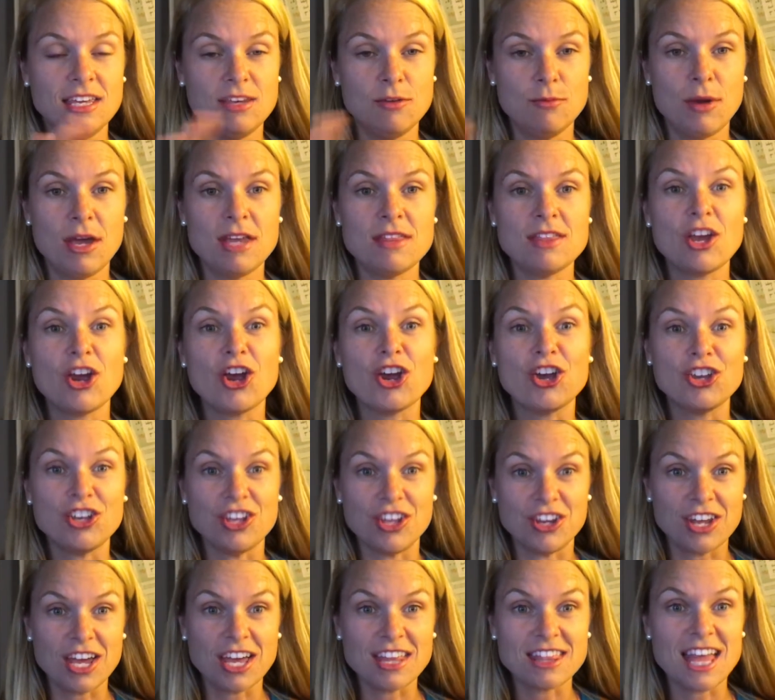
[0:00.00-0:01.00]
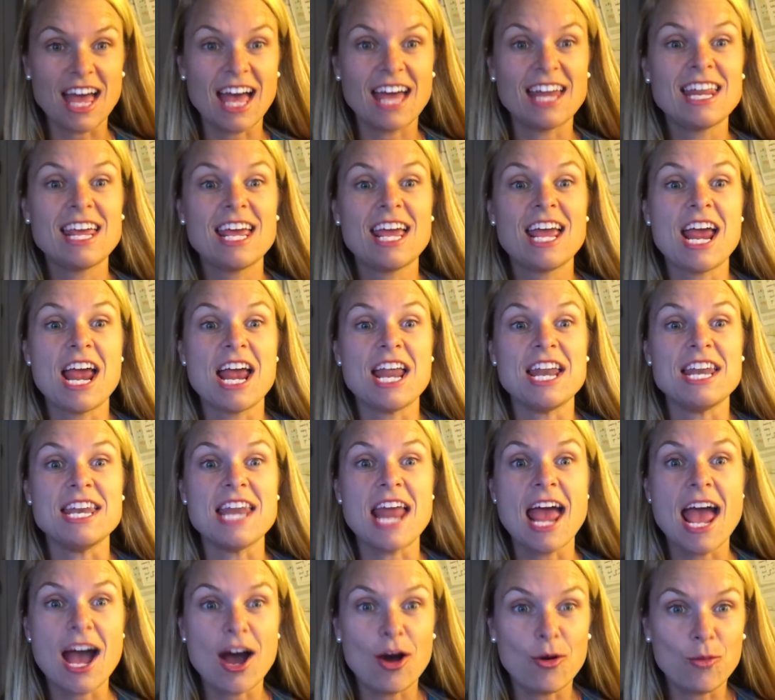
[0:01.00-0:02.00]
you've been there, you've done that.
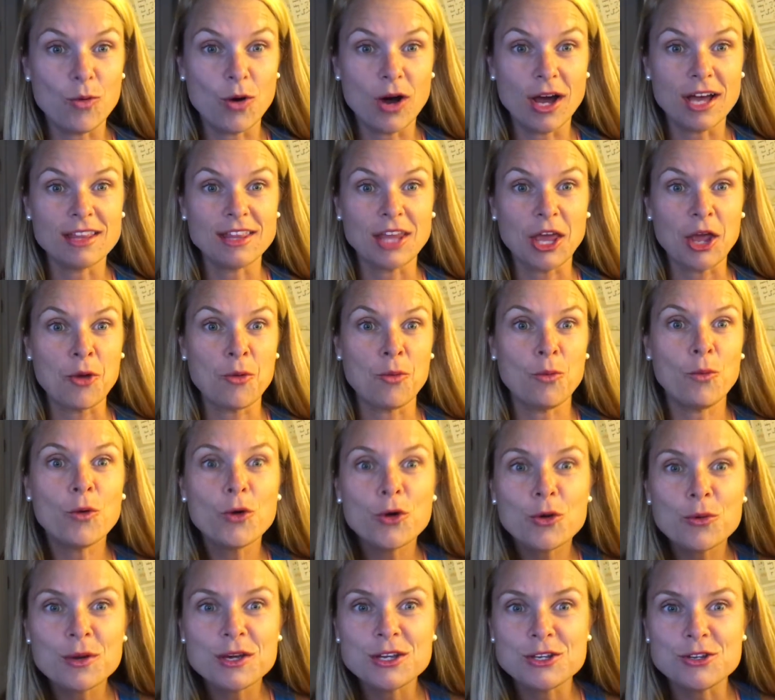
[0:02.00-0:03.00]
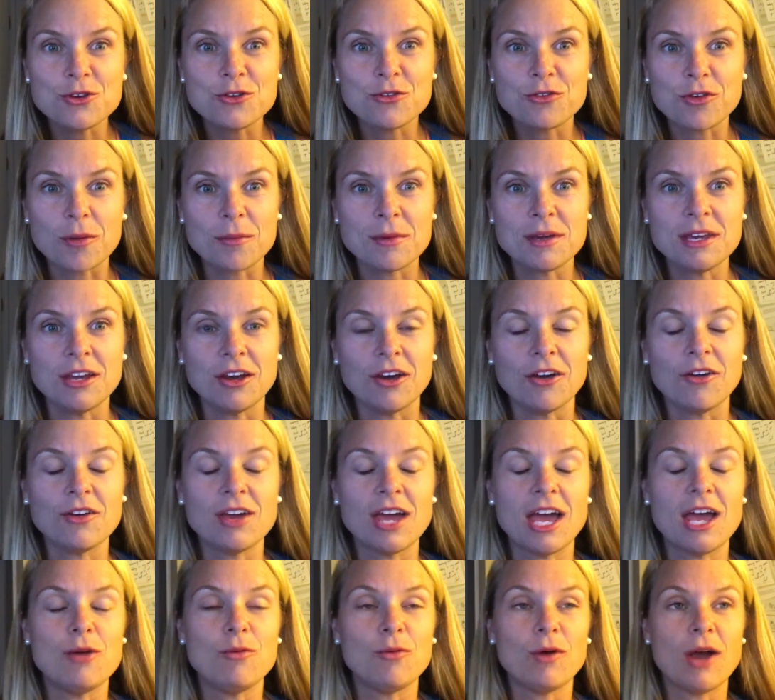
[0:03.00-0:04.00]
Now what? Like, what do we do from here?
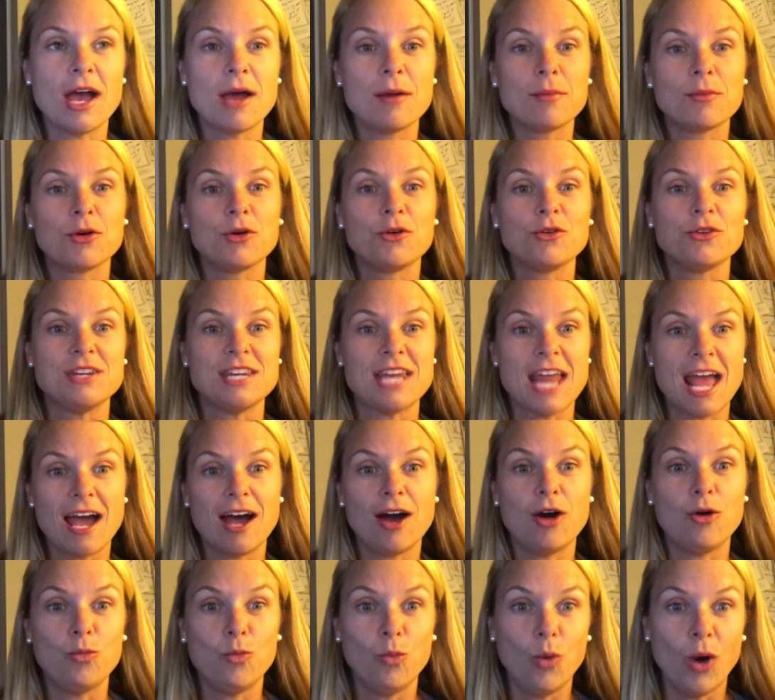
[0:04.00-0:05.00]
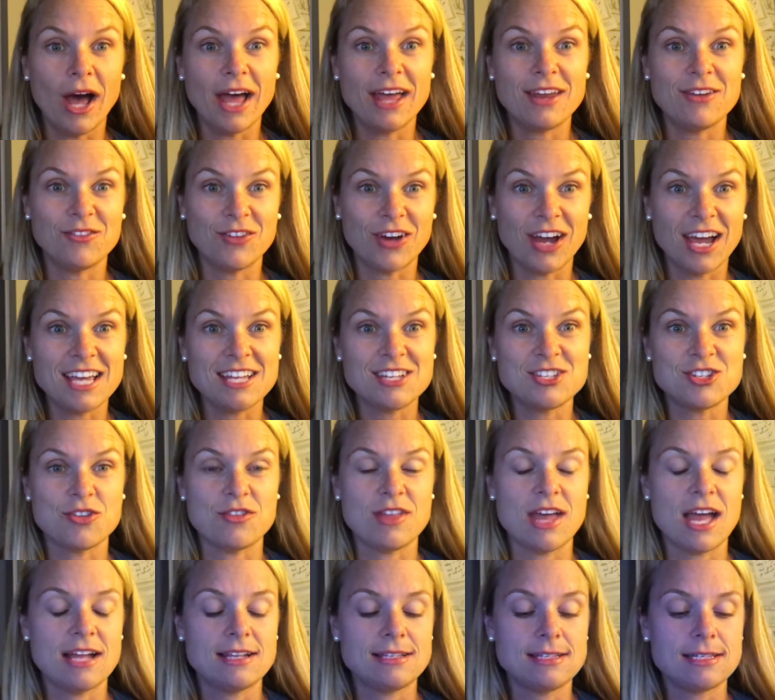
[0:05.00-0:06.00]
Okay, we're Emerald. Now what? Right? So
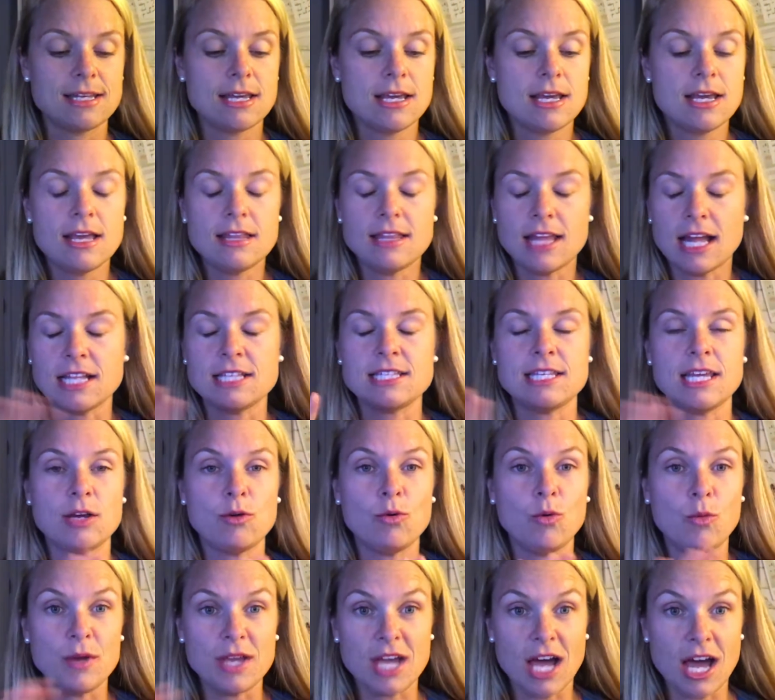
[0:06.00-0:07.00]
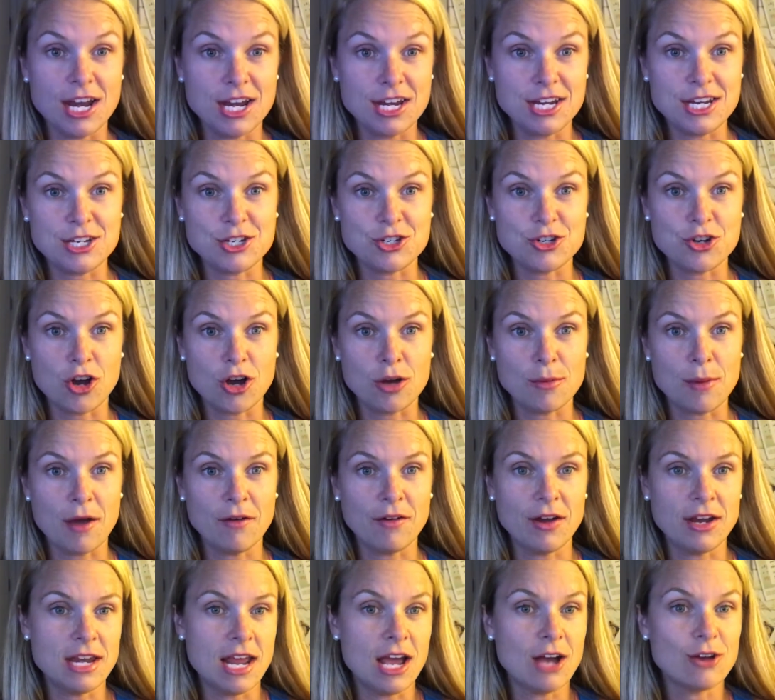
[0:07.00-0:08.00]
that's that's like what we kind of need to talk
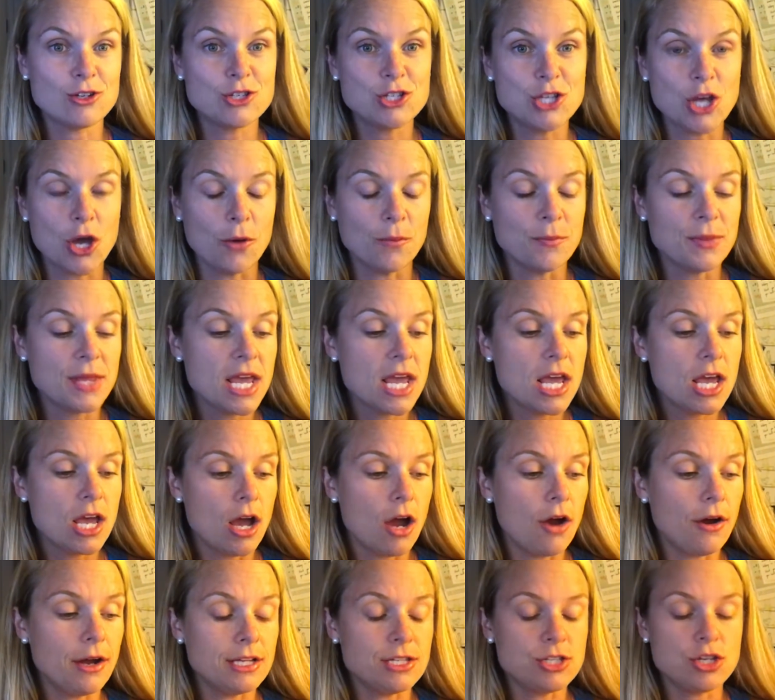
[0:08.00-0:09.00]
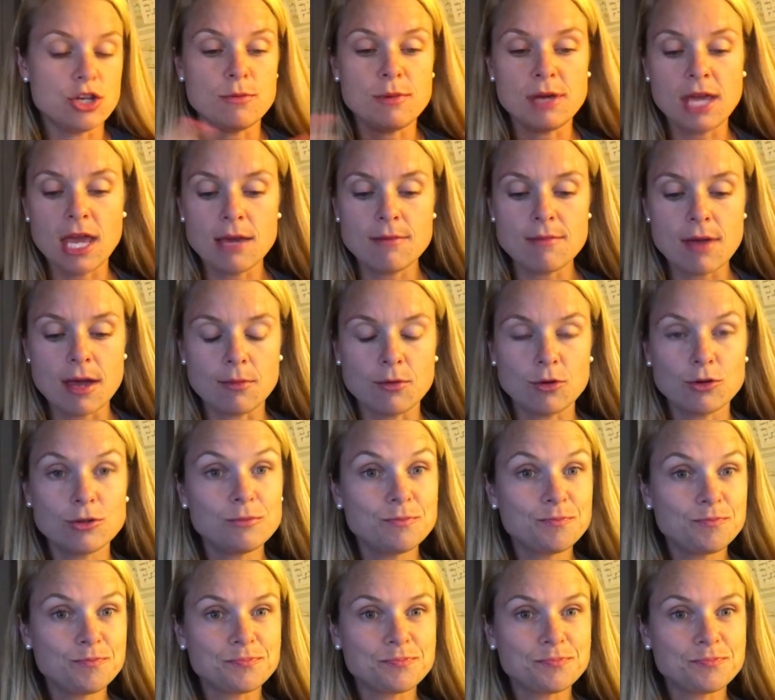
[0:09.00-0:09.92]
about right now. So, all right. So you became Emerald.